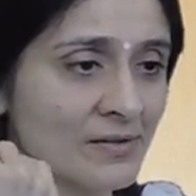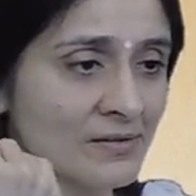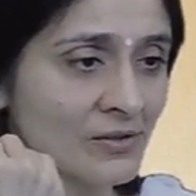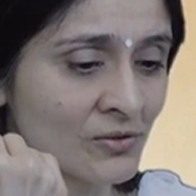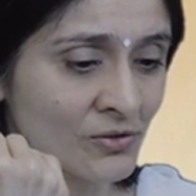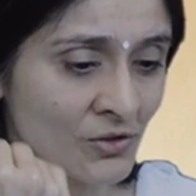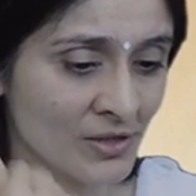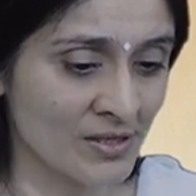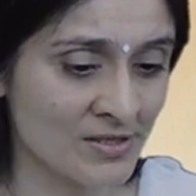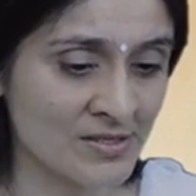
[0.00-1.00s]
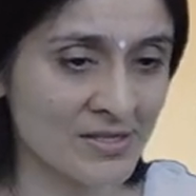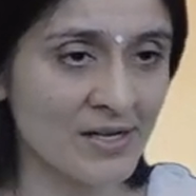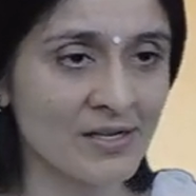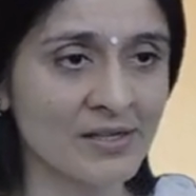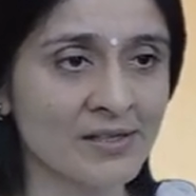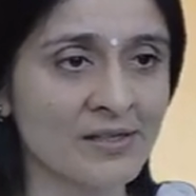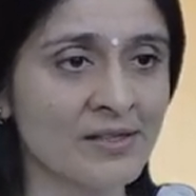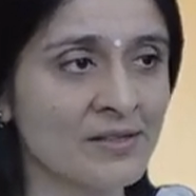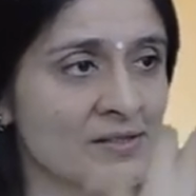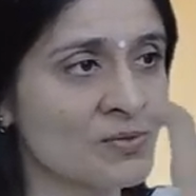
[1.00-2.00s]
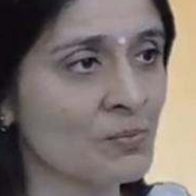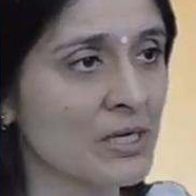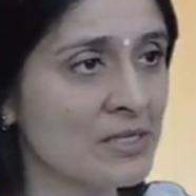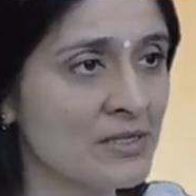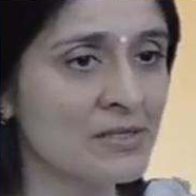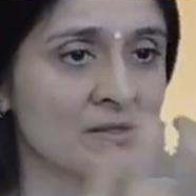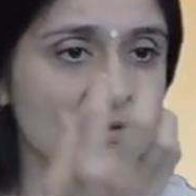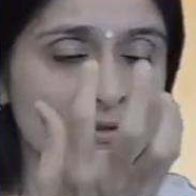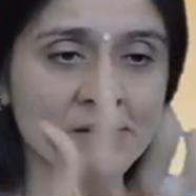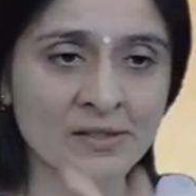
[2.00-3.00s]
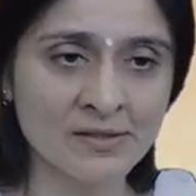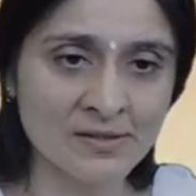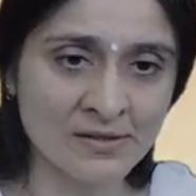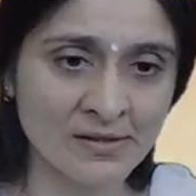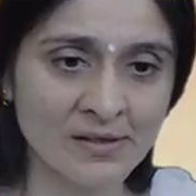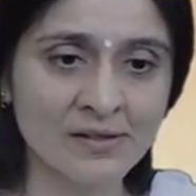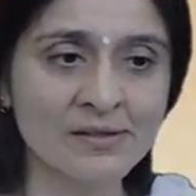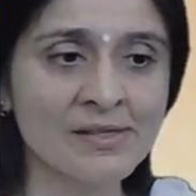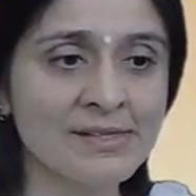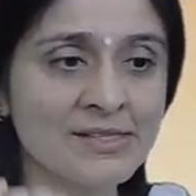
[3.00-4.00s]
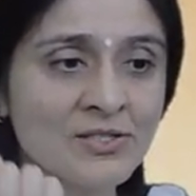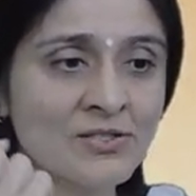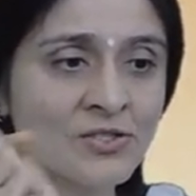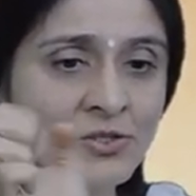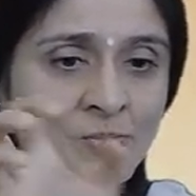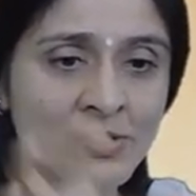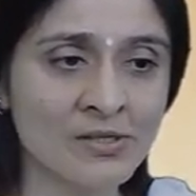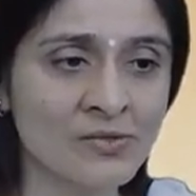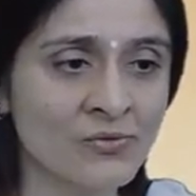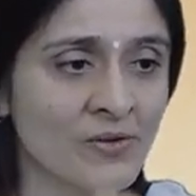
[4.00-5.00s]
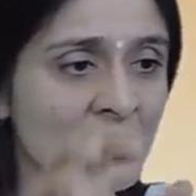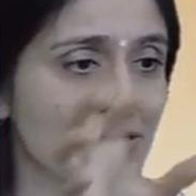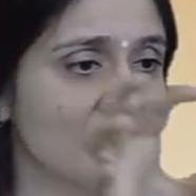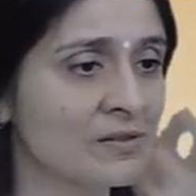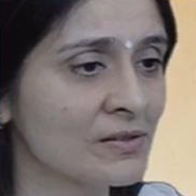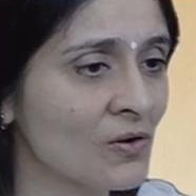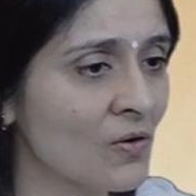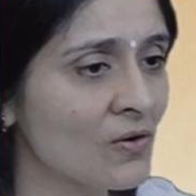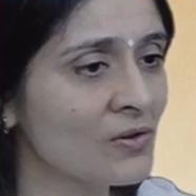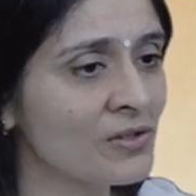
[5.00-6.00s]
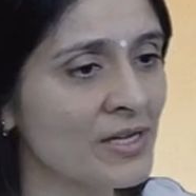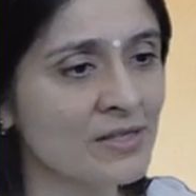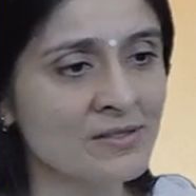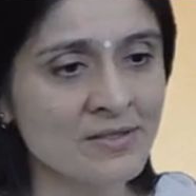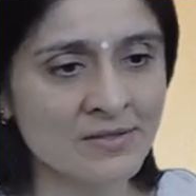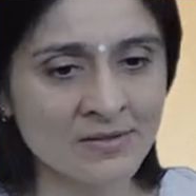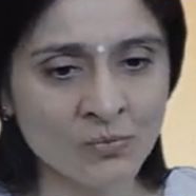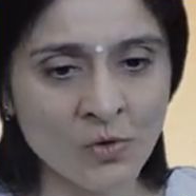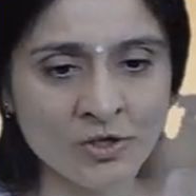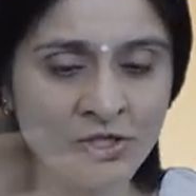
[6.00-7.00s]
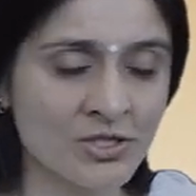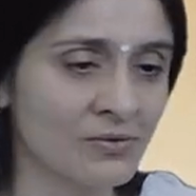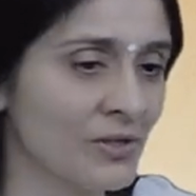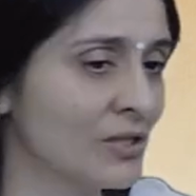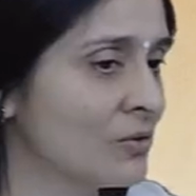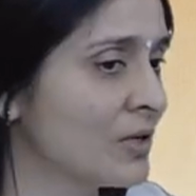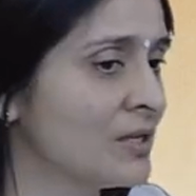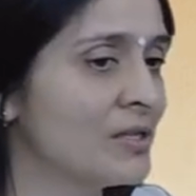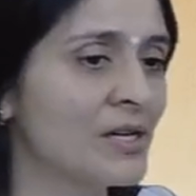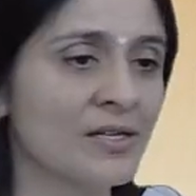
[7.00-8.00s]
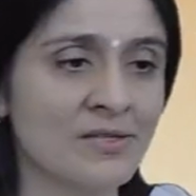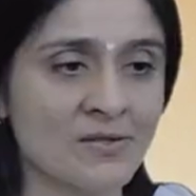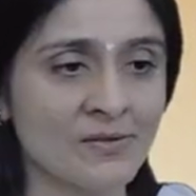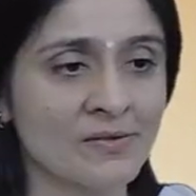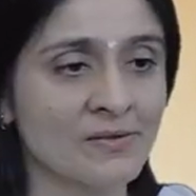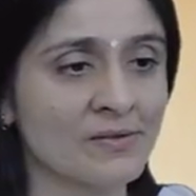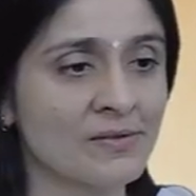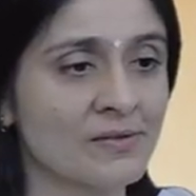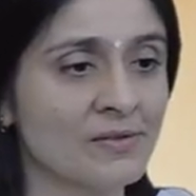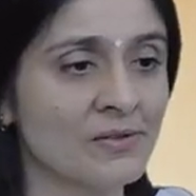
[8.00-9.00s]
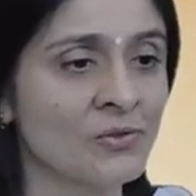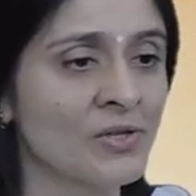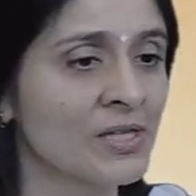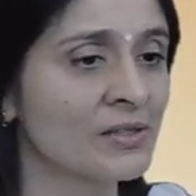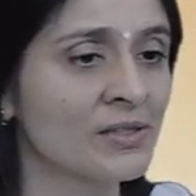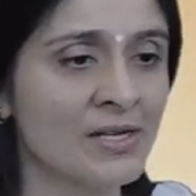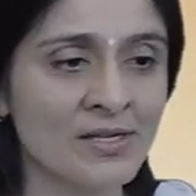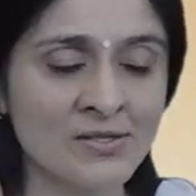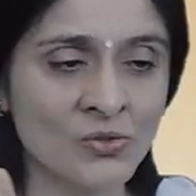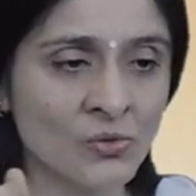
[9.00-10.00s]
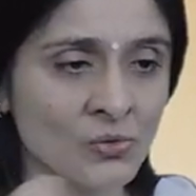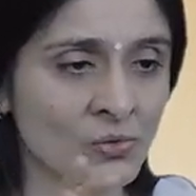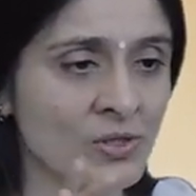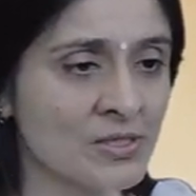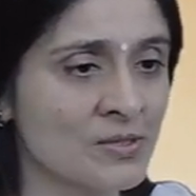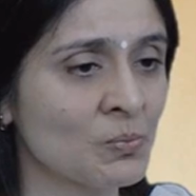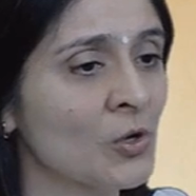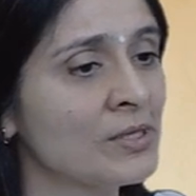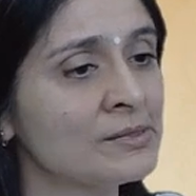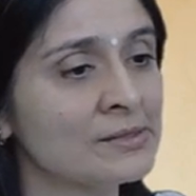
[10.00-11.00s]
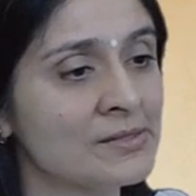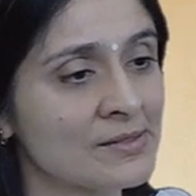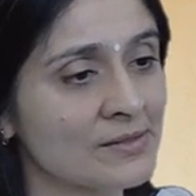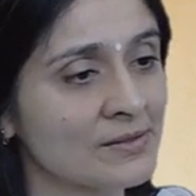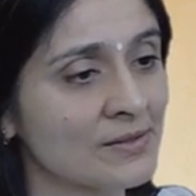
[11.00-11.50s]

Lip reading: your understanding that there is money here, there is relationships, there's fun here, all that is washed away. You are done. You recognize, oh, it's pointless.